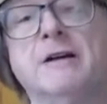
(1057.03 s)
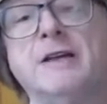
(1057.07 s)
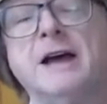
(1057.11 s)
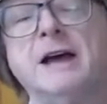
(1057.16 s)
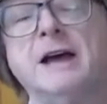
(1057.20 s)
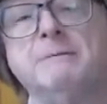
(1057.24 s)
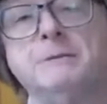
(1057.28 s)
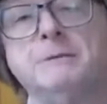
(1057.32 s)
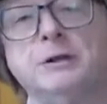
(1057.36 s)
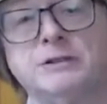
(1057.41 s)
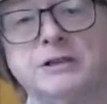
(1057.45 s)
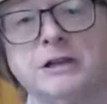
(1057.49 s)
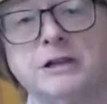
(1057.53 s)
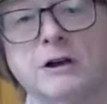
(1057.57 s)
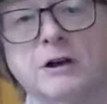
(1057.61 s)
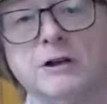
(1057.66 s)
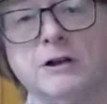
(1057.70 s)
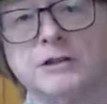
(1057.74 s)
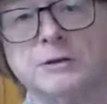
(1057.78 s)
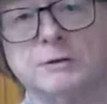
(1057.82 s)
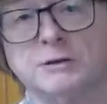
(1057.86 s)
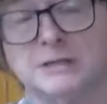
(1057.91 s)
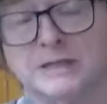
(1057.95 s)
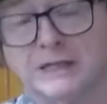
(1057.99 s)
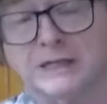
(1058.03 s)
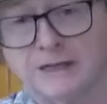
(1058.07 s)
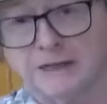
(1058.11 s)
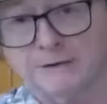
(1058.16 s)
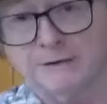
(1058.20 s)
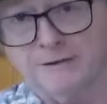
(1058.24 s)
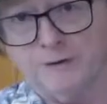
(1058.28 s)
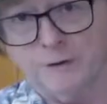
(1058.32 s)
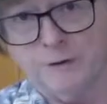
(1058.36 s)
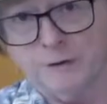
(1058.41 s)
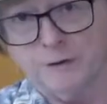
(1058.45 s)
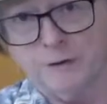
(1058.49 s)
that music also is in the
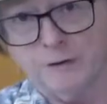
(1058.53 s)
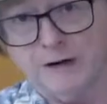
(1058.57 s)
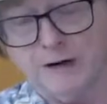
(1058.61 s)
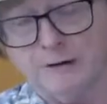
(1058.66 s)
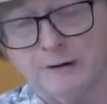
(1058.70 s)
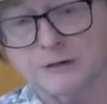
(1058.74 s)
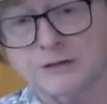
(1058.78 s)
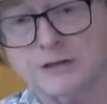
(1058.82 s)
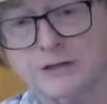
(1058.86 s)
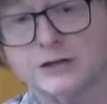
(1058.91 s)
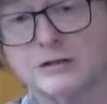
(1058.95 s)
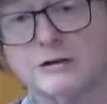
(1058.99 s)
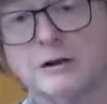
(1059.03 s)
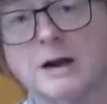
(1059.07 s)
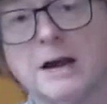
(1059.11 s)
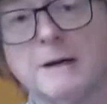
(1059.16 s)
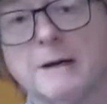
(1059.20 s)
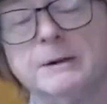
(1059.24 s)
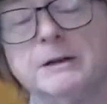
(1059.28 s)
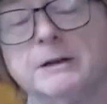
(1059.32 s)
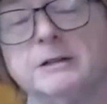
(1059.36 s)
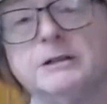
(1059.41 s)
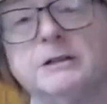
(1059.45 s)
folder I was describing